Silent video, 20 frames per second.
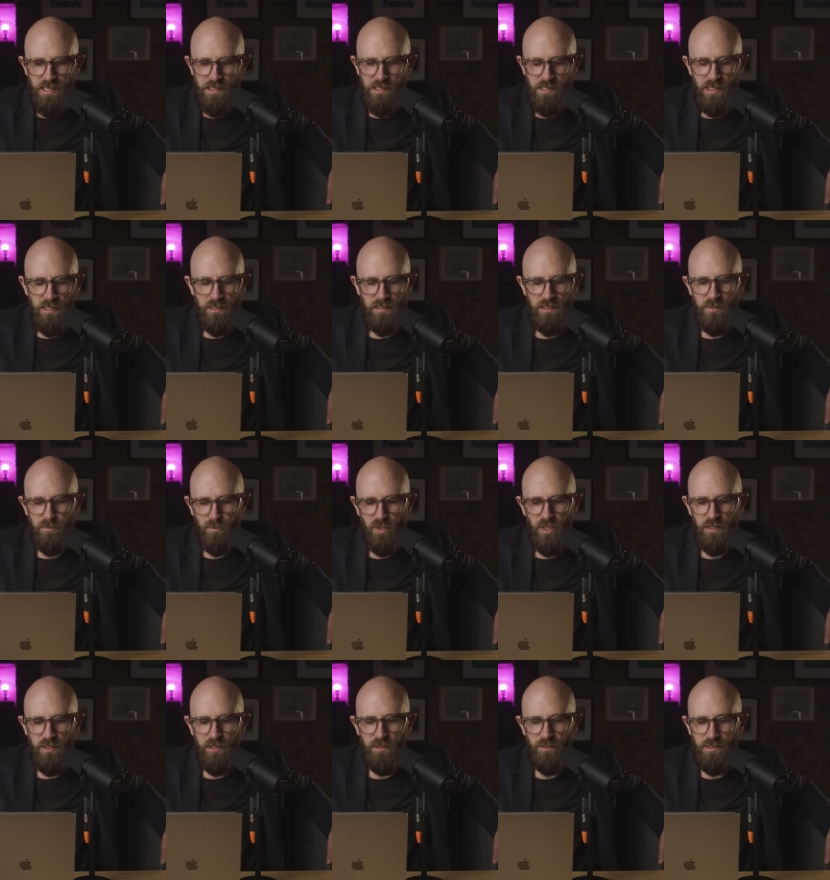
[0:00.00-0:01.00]
start as
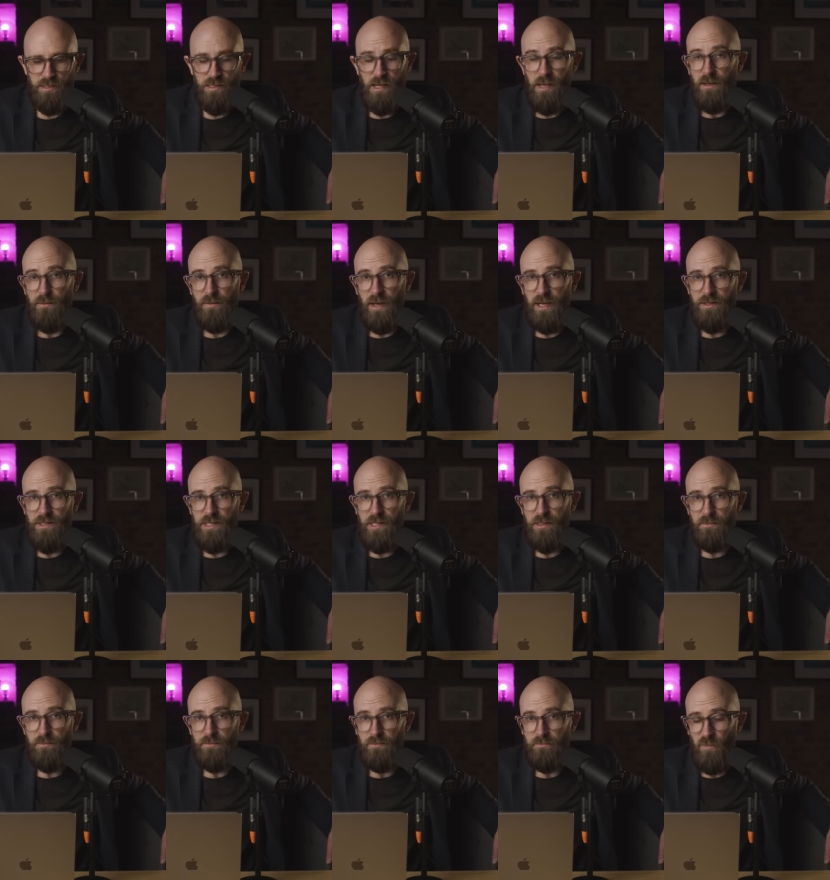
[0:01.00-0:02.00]
molecules found
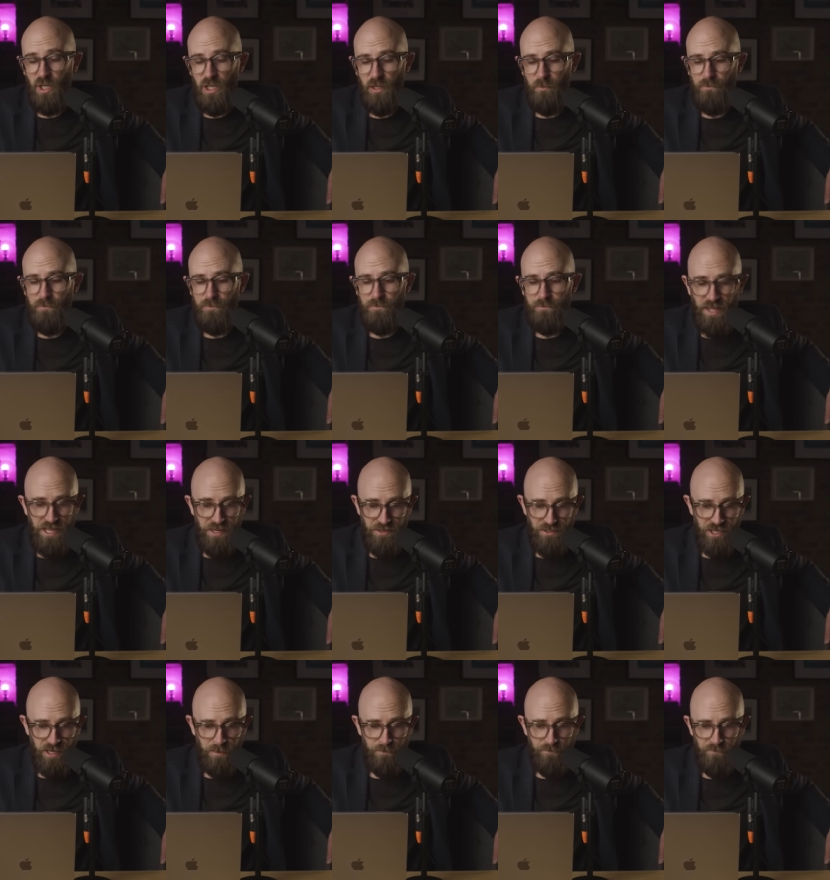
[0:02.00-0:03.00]
in, well,
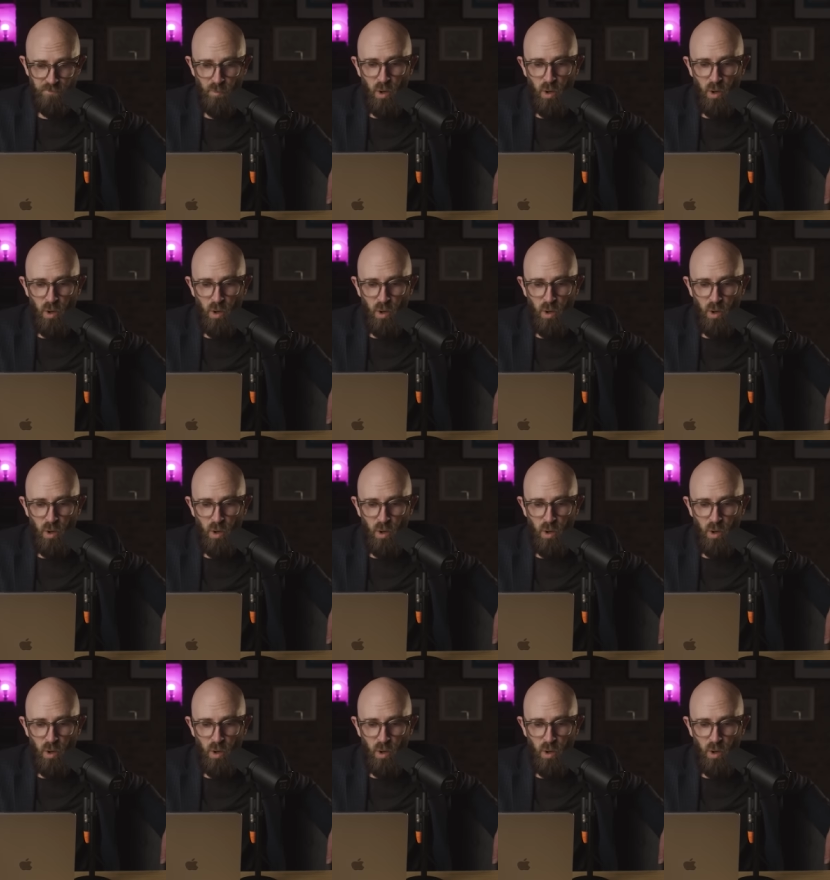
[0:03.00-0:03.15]
nature.